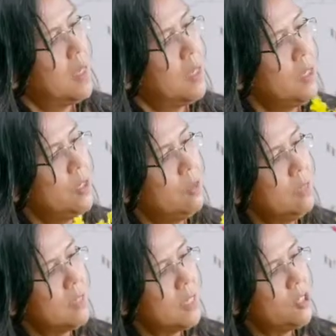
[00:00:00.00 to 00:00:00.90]
Now you
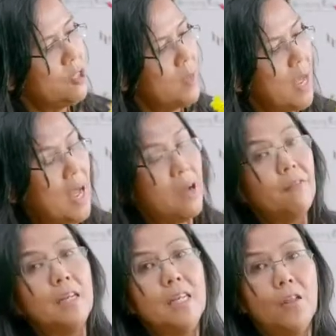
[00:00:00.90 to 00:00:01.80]
notice I do have
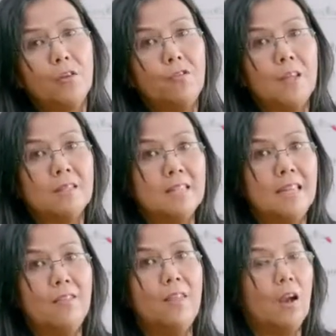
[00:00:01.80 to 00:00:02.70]
another fencing
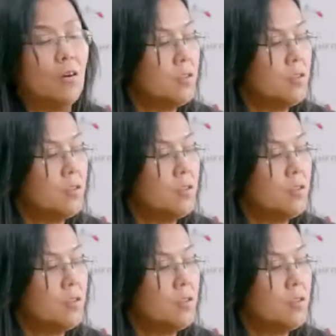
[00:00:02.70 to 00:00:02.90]
in there.